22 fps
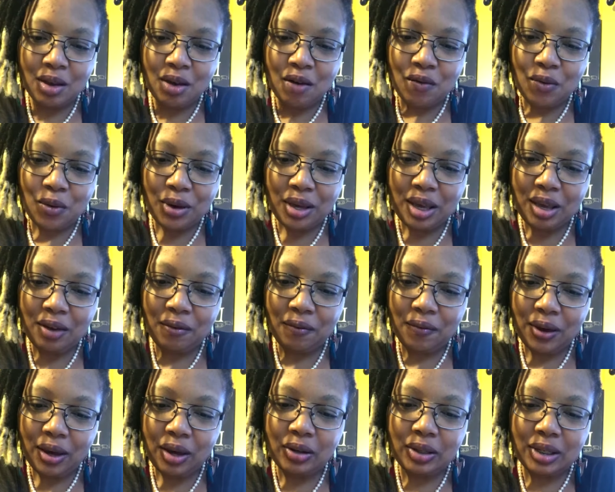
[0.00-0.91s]
For he
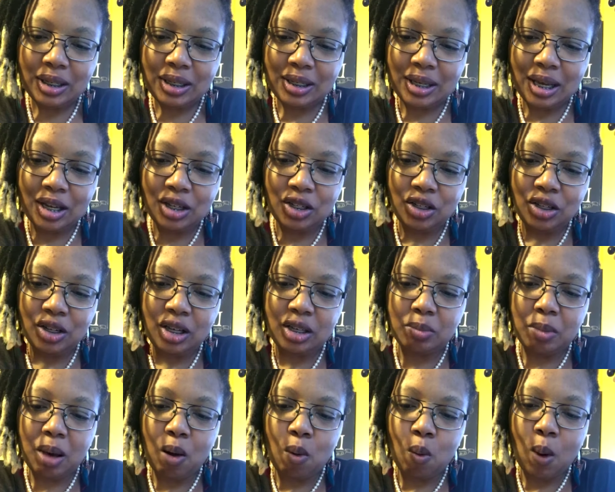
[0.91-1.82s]
feared to say, She is
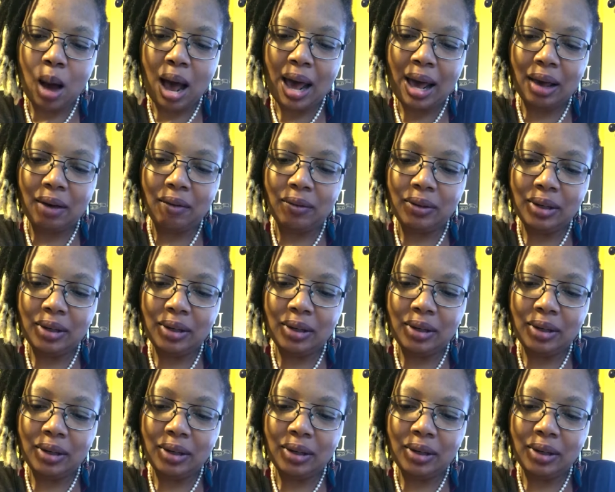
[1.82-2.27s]
my wife.